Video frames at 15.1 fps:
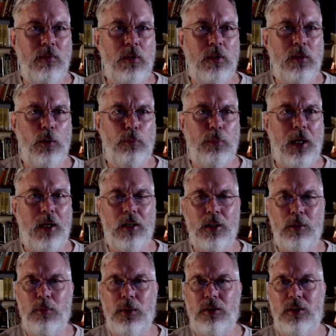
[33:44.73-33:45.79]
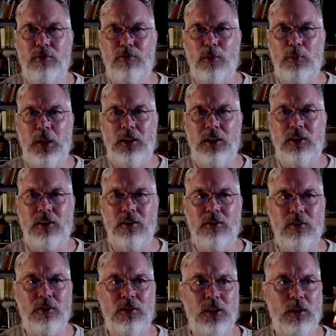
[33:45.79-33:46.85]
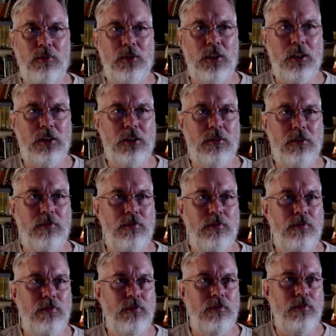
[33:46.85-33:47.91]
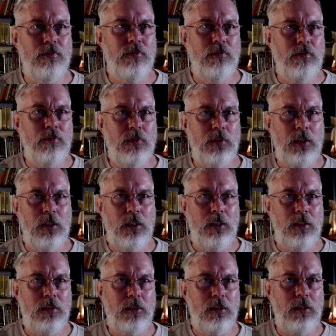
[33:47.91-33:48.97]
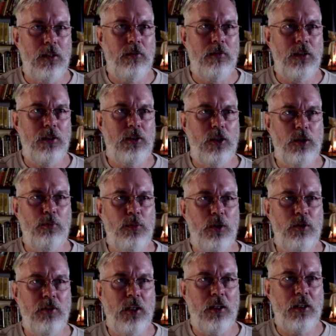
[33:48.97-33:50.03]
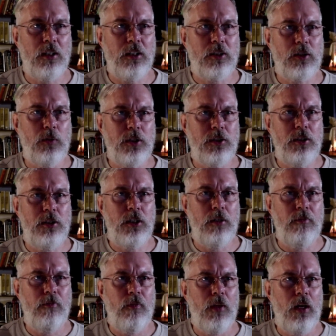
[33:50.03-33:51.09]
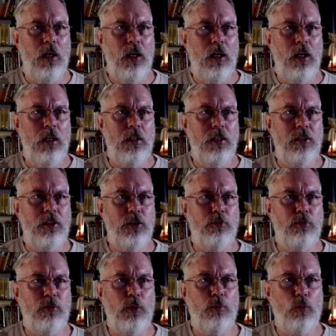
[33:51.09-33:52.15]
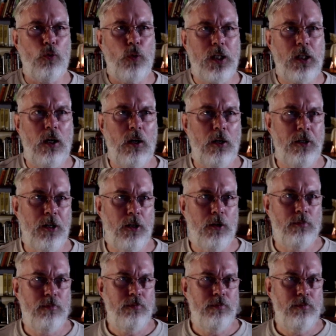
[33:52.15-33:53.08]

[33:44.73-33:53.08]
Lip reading: you're peddling misinformation or some such. So let's just move on to the next question here. This is from Ricardo.